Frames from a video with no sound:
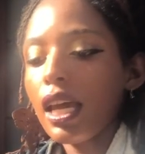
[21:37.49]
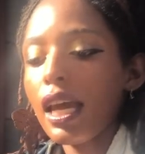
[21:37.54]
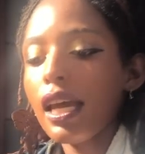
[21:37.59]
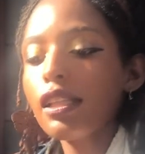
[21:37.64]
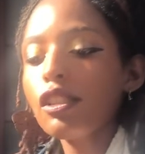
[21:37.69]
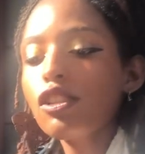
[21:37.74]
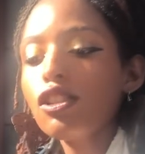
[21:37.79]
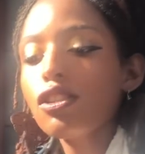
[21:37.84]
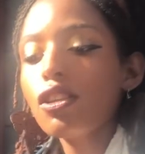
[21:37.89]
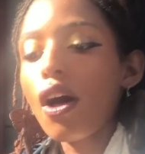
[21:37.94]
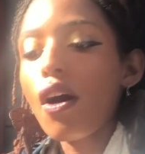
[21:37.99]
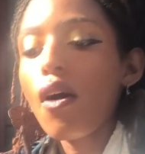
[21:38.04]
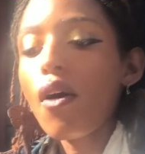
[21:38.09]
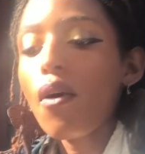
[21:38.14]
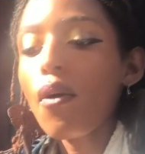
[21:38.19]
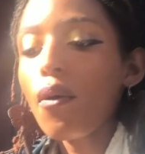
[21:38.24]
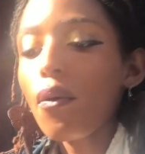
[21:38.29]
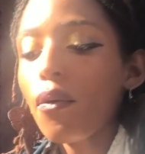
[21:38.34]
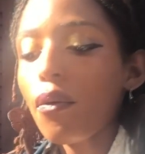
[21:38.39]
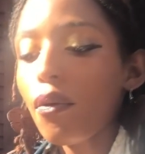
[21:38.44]
And
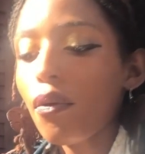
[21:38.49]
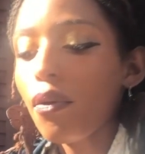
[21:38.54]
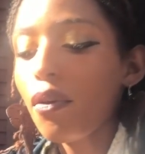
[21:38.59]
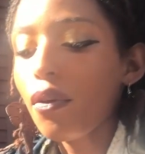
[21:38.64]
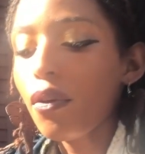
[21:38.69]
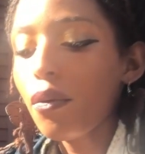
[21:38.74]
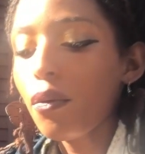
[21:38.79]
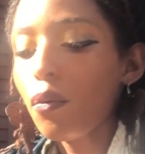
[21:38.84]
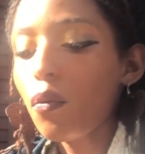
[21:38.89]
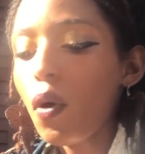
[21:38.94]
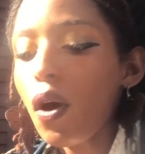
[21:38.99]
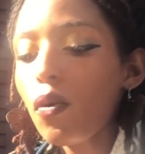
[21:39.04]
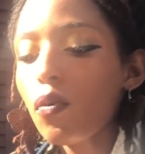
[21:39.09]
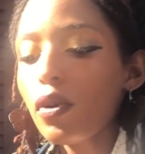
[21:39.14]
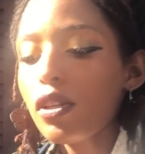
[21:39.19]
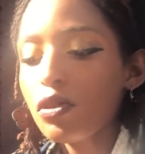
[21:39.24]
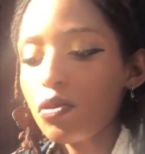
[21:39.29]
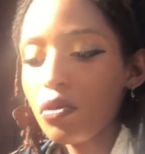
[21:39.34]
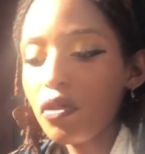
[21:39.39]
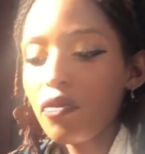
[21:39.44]
so what
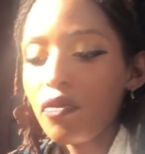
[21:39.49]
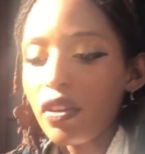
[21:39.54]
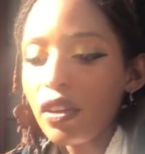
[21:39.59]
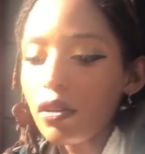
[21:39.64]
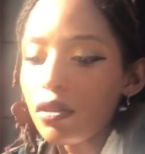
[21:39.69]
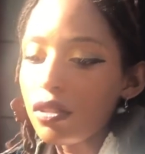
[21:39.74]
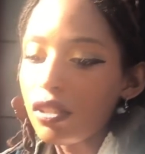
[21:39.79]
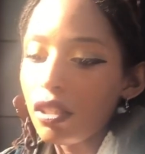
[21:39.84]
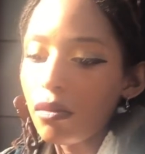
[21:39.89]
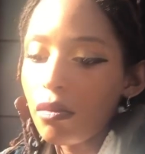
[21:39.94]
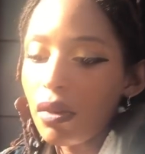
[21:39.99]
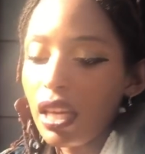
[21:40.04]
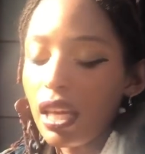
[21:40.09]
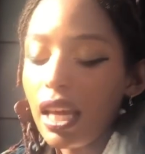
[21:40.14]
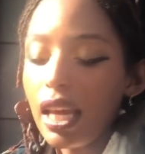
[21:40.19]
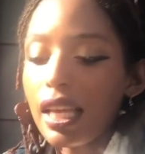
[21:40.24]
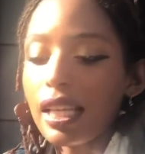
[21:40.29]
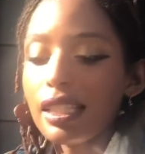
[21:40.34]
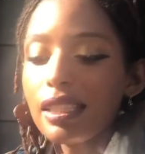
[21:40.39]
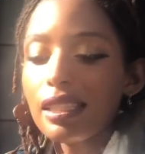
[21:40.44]
was revealed to
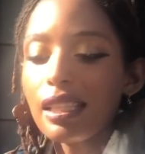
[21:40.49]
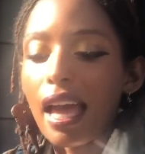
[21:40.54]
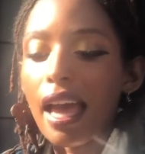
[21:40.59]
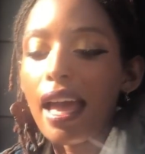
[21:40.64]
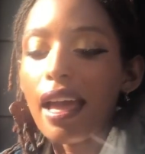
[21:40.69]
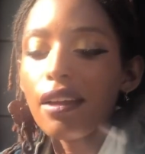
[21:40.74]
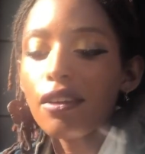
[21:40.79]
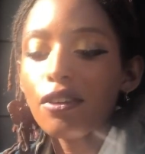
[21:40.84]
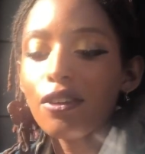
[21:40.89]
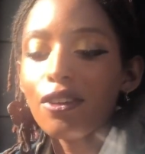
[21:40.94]
me is that,